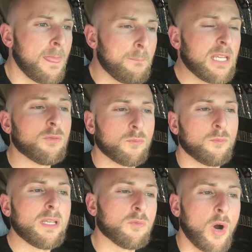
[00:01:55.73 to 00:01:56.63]

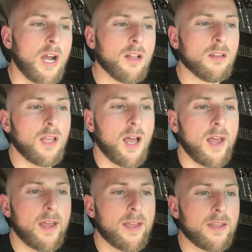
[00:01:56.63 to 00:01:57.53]
Meanwhile,
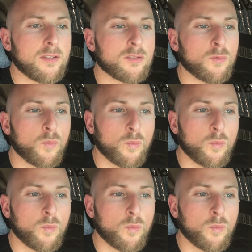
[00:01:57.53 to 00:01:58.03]
I